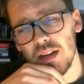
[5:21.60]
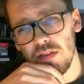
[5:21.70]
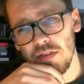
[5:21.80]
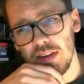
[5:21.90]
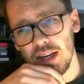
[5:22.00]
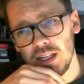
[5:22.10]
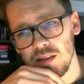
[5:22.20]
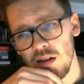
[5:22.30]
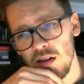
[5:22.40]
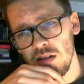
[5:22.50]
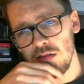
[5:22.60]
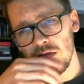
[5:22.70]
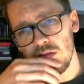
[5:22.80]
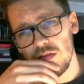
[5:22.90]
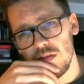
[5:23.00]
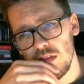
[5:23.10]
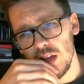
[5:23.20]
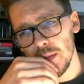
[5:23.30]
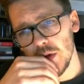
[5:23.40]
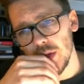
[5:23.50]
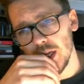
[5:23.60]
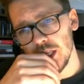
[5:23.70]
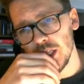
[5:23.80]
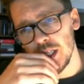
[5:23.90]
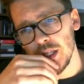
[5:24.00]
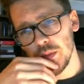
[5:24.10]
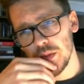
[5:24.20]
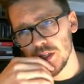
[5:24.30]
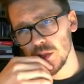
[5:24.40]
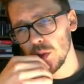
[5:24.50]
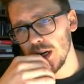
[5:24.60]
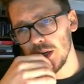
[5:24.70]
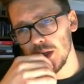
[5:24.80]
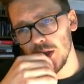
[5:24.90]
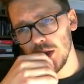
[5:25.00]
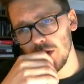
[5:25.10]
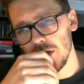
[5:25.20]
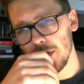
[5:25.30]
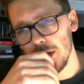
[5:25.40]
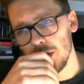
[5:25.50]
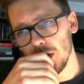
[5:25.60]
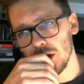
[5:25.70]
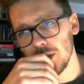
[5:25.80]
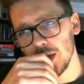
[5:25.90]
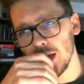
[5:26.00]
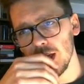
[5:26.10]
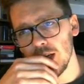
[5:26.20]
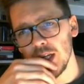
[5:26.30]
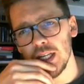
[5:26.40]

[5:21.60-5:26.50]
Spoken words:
effect on immigration, which is why none of the people are coming here.